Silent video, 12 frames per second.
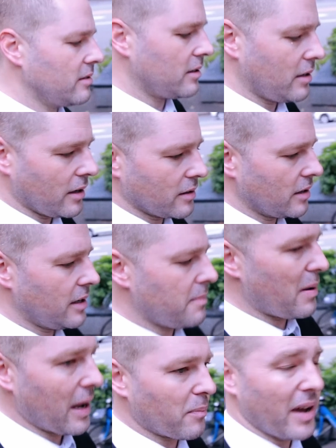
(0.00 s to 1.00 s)
on a
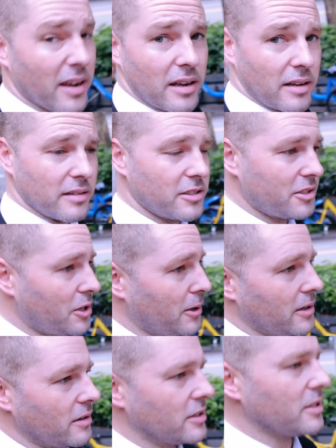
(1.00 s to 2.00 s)
backpacking
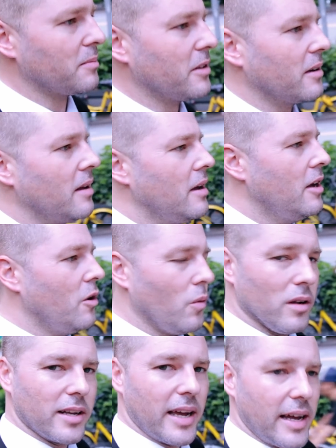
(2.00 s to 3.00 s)
tour or something,
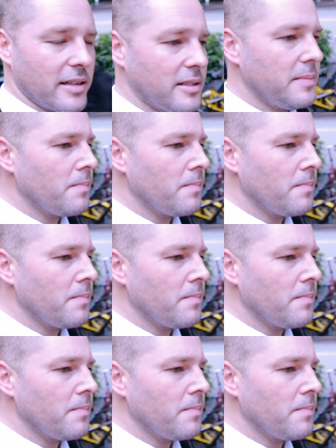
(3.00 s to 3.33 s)
will get.